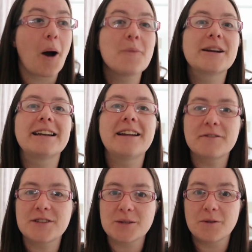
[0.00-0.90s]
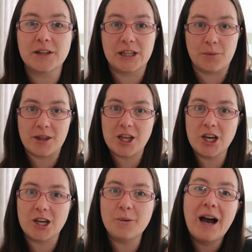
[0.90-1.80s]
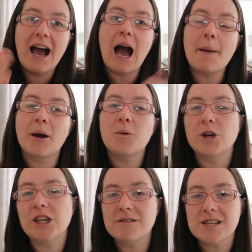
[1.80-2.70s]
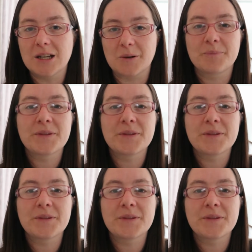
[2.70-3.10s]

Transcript: I would love to do a video with you about what you do.